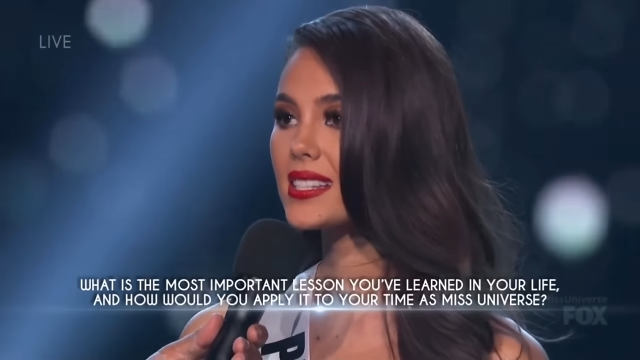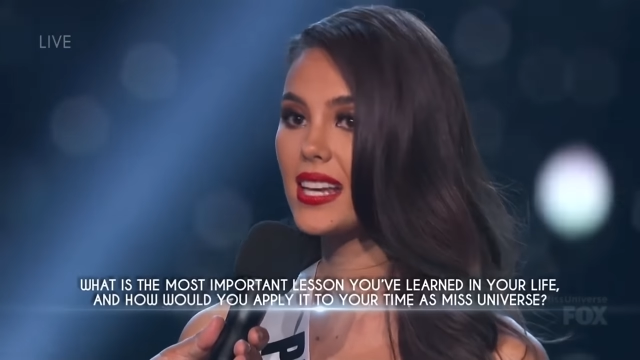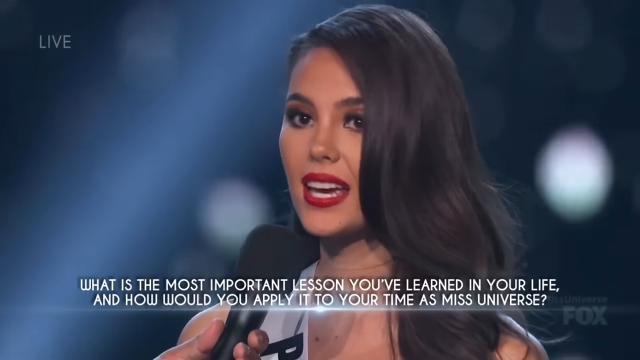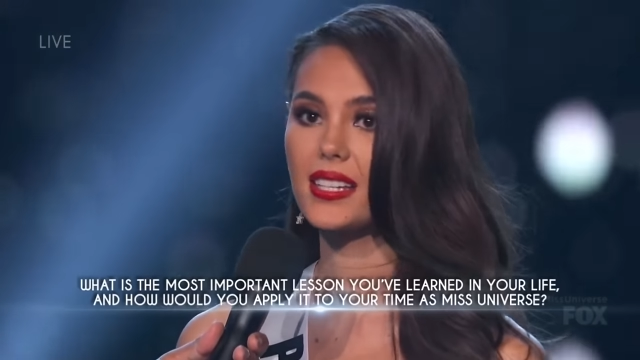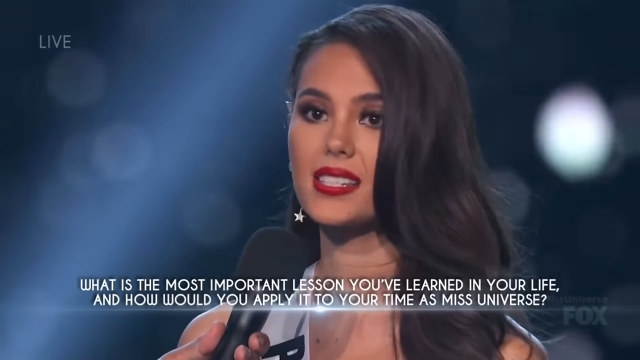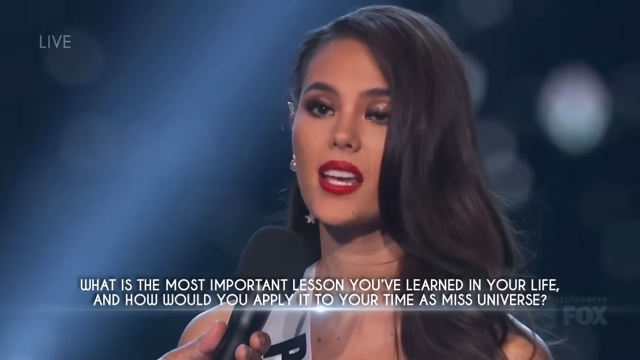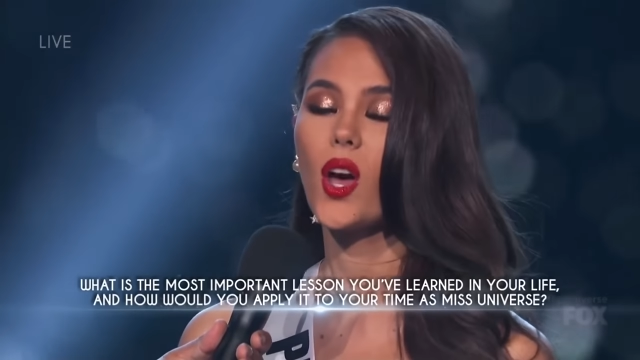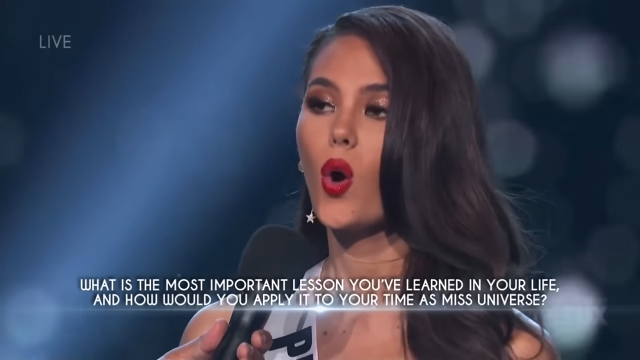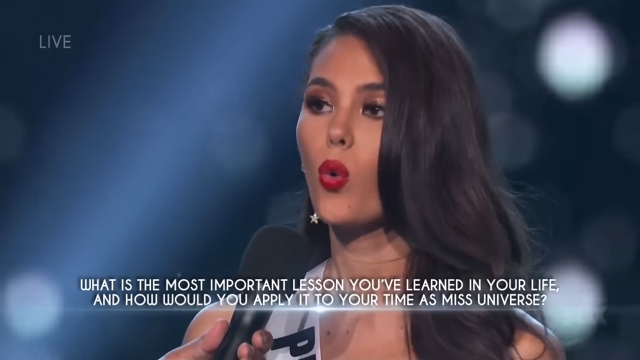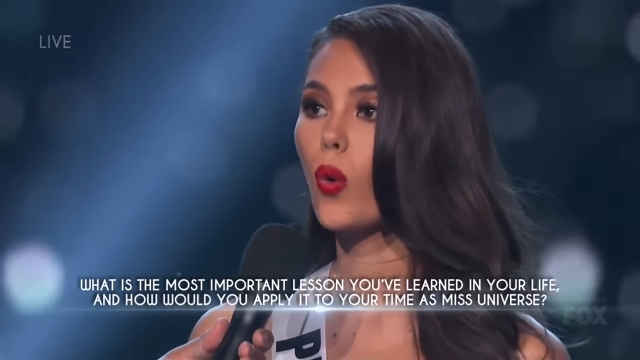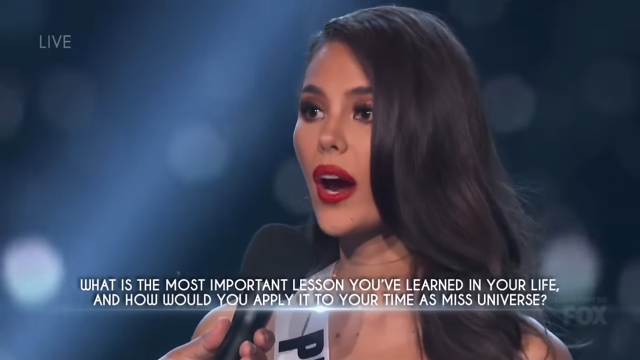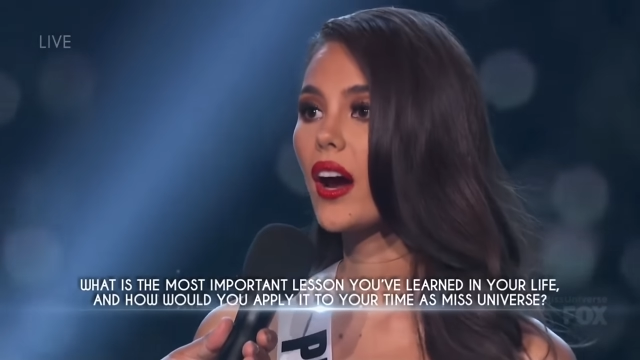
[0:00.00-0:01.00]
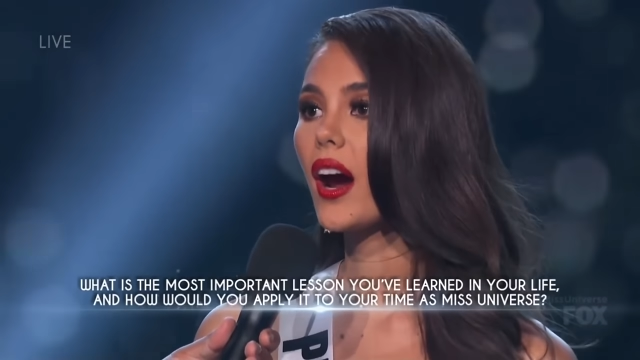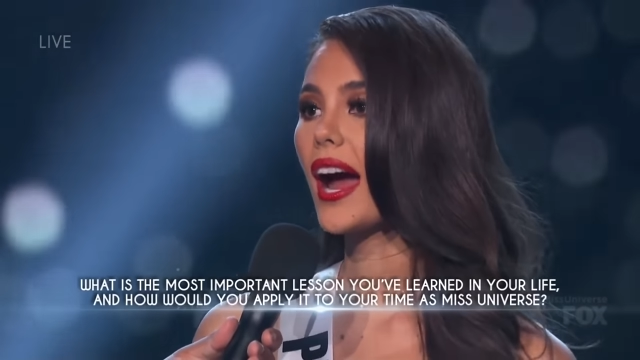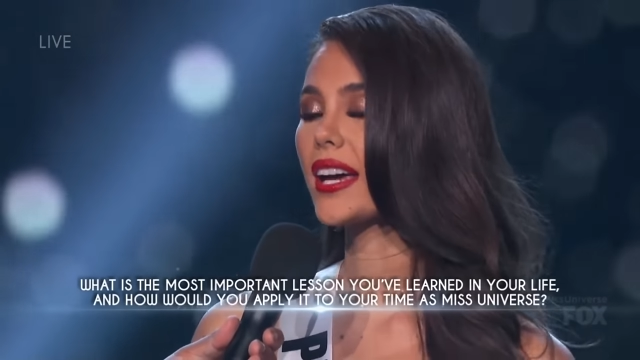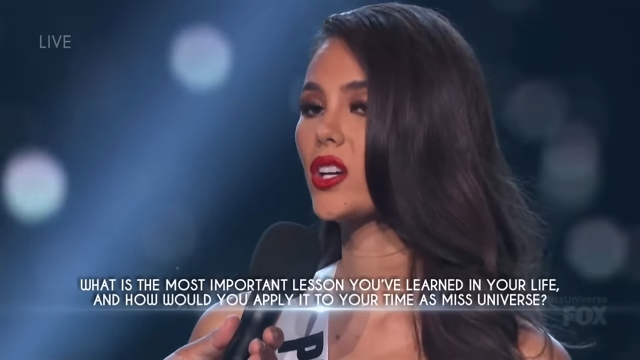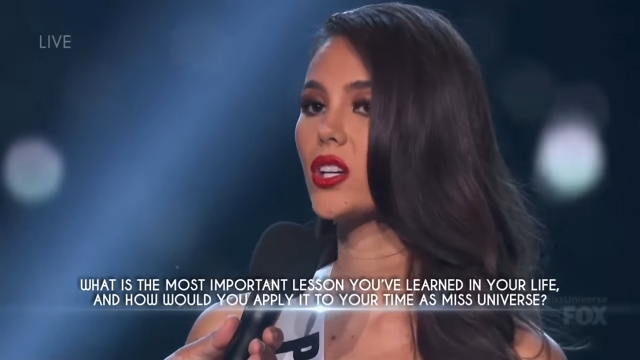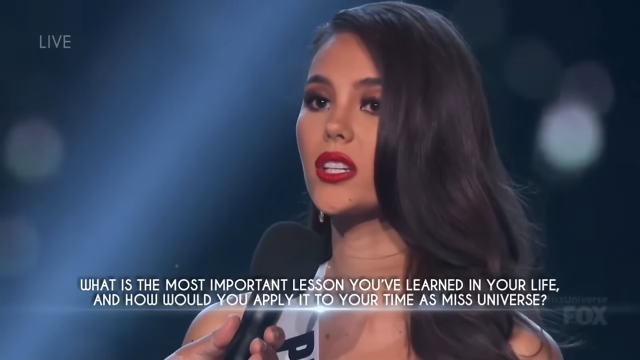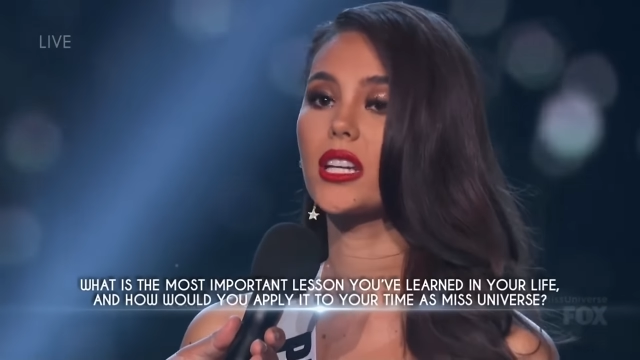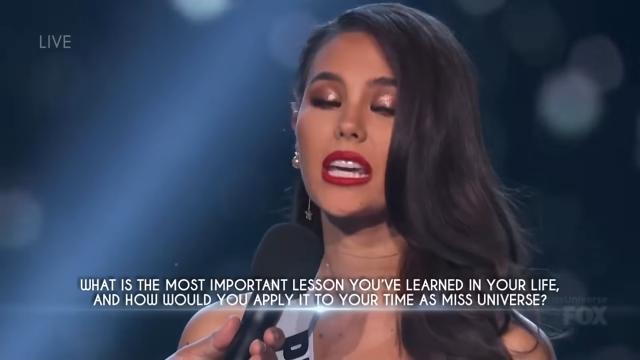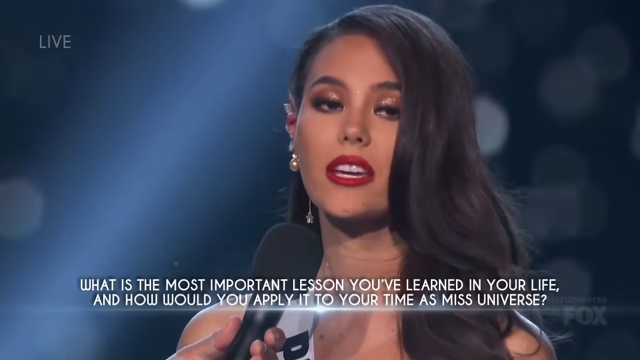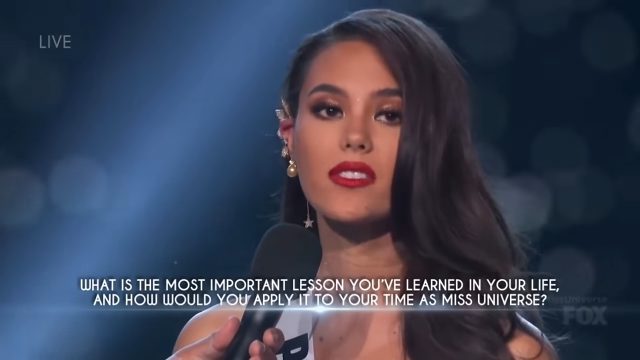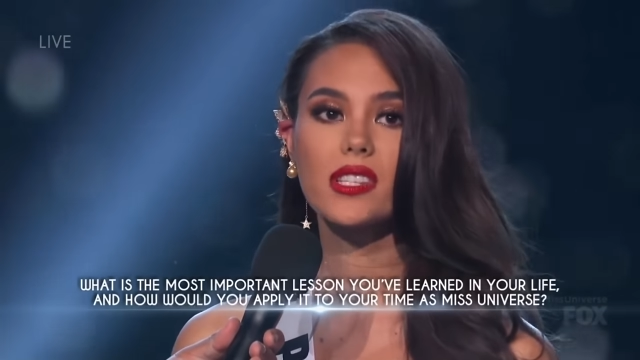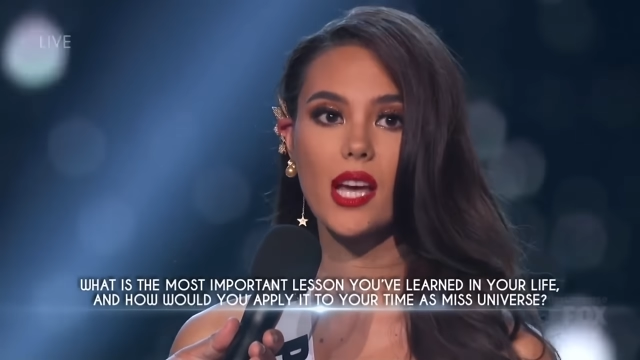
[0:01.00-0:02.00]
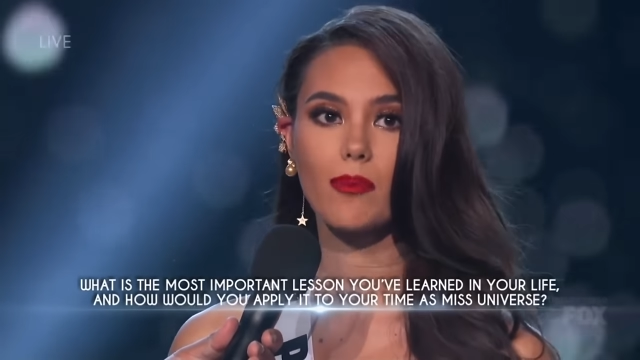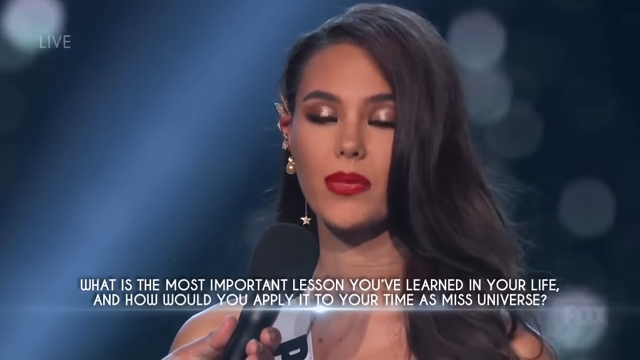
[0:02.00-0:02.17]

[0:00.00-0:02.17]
you may be wondering why Catriona doesn't